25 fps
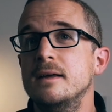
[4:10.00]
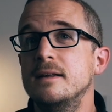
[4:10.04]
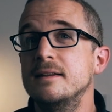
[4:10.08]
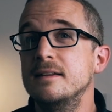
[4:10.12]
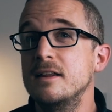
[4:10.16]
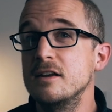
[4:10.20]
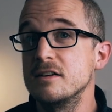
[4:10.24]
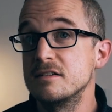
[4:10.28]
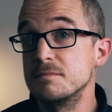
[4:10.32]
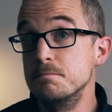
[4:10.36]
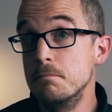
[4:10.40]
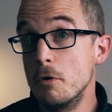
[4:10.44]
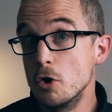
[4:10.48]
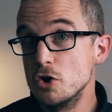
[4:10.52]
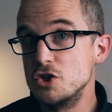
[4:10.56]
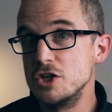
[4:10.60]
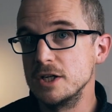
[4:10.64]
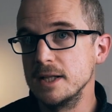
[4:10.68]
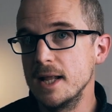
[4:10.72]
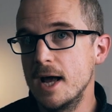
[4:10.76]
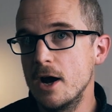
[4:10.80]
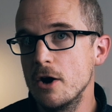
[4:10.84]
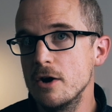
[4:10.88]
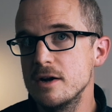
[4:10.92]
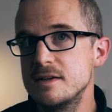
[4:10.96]
this
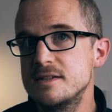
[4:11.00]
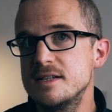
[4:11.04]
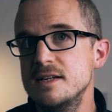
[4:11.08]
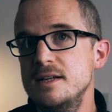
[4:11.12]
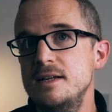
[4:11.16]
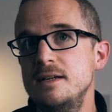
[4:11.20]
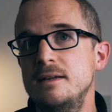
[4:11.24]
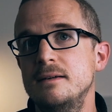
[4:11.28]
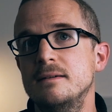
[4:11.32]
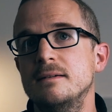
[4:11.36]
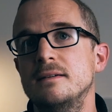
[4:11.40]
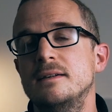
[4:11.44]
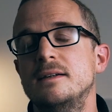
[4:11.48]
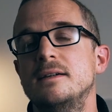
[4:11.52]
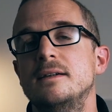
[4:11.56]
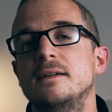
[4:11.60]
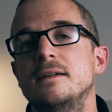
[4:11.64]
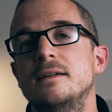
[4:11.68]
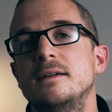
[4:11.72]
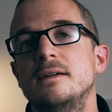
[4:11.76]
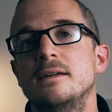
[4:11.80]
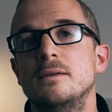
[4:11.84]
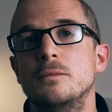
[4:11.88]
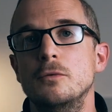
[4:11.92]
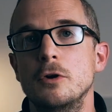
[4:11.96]
modularity,
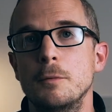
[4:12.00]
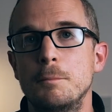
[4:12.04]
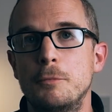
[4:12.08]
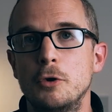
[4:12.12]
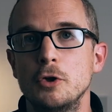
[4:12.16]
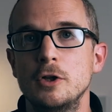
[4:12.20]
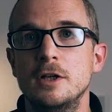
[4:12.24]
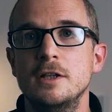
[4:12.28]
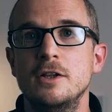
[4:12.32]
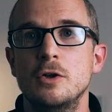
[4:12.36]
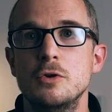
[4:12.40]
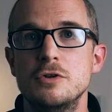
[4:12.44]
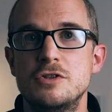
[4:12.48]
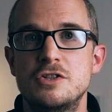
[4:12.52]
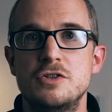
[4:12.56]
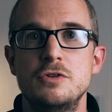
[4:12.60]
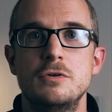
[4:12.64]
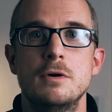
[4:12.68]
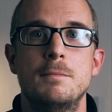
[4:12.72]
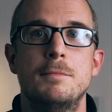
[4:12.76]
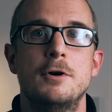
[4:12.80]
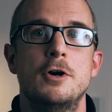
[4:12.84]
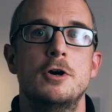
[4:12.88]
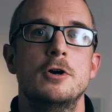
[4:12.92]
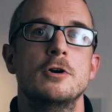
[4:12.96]
we're pulling those two
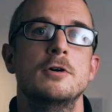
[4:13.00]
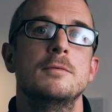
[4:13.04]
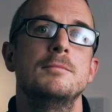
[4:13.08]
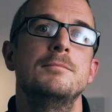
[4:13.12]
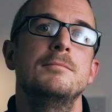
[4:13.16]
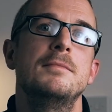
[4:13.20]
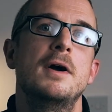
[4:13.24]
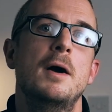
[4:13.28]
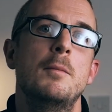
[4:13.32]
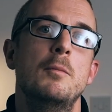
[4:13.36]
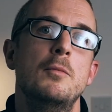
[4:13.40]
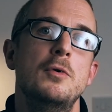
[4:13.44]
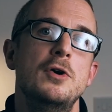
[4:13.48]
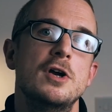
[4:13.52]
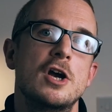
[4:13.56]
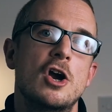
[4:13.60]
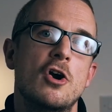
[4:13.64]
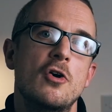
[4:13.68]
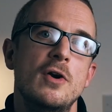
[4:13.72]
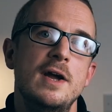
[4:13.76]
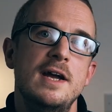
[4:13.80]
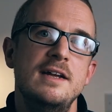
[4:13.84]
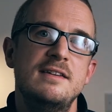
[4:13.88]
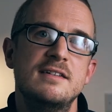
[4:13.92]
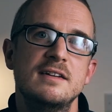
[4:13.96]
apart and we're
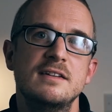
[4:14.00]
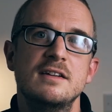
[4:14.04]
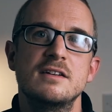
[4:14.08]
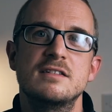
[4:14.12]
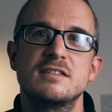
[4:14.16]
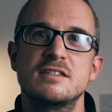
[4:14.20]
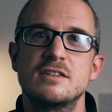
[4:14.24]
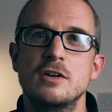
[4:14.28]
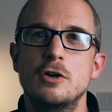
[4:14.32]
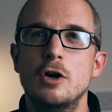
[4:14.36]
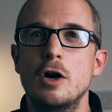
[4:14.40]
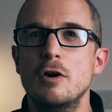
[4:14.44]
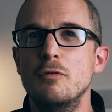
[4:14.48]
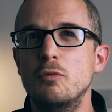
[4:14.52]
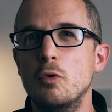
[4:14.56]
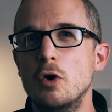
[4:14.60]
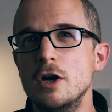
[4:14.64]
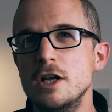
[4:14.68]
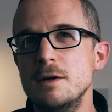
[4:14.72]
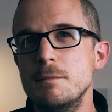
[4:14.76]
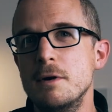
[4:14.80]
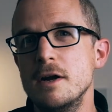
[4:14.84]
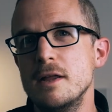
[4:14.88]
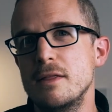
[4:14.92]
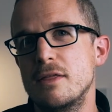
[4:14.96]
creating the start of what
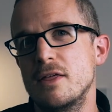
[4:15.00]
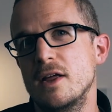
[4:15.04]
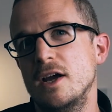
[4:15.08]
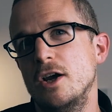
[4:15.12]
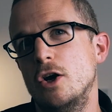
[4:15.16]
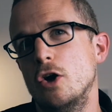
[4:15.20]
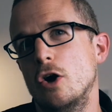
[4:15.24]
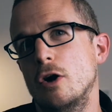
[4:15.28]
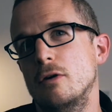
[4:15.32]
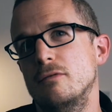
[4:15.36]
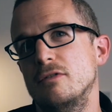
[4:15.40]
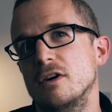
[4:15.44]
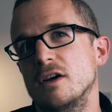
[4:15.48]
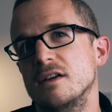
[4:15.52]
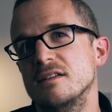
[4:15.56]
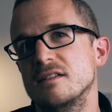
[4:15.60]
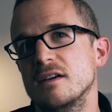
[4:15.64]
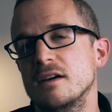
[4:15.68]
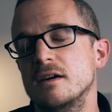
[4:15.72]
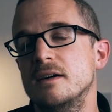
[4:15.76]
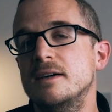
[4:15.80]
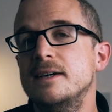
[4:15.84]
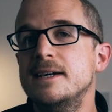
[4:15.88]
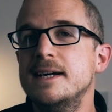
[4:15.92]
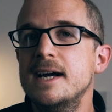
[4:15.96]
you might think of as
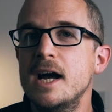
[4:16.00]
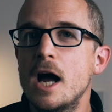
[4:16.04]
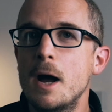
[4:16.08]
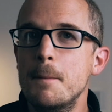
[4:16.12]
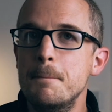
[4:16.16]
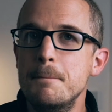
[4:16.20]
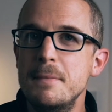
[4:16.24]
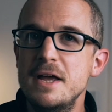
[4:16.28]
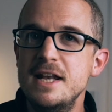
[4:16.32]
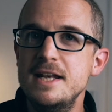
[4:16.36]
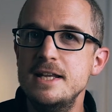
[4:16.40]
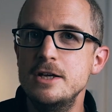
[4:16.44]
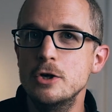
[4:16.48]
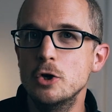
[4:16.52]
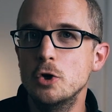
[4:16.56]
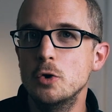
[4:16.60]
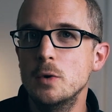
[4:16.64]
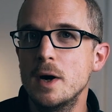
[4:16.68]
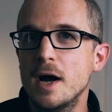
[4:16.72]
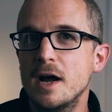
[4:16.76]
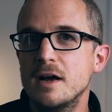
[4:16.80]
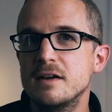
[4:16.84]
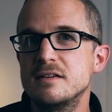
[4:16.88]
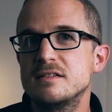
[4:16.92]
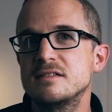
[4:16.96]
a mini
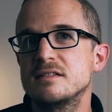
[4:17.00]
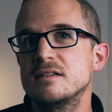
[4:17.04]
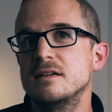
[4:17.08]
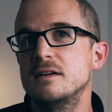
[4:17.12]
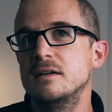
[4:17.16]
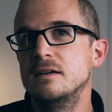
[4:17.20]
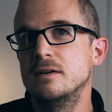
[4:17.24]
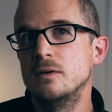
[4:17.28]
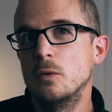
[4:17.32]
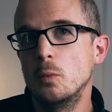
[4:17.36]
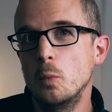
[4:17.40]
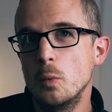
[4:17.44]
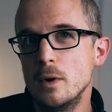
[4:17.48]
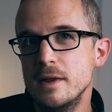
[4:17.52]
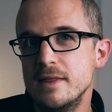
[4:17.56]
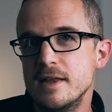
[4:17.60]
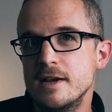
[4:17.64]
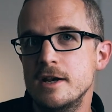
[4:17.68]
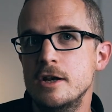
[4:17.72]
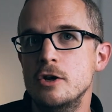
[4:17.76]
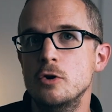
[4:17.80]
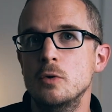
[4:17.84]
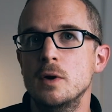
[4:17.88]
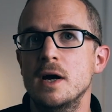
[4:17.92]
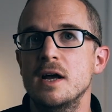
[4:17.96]
OS
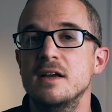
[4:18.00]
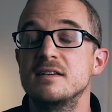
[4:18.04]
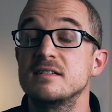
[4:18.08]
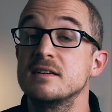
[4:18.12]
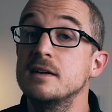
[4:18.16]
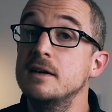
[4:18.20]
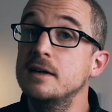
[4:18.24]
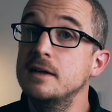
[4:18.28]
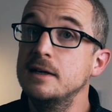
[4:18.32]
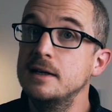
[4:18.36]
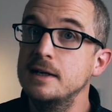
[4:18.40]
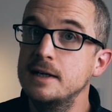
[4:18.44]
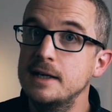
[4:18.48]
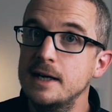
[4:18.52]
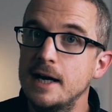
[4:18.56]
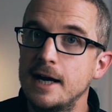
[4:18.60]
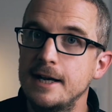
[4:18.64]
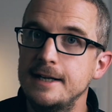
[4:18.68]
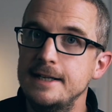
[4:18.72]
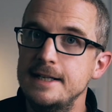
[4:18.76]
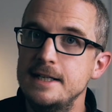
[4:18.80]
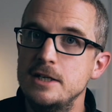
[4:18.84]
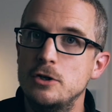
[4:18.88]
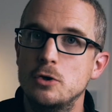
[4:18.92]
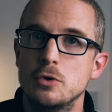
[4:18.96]
within an OS,
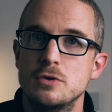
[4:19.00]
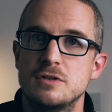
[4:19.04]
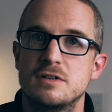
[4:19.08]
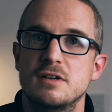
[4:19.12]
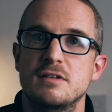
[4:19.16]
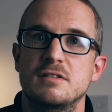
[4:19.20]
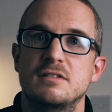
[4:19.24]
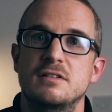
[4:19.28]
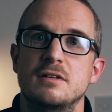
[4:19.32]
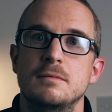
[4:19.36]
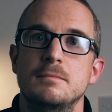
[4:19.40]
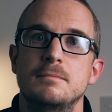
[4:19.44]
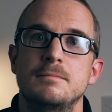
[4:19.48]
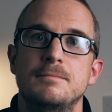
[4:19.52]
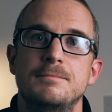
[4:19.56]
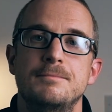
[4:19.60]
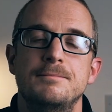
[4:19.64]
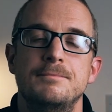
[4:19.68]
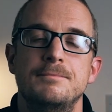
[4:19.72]
an ecosystem.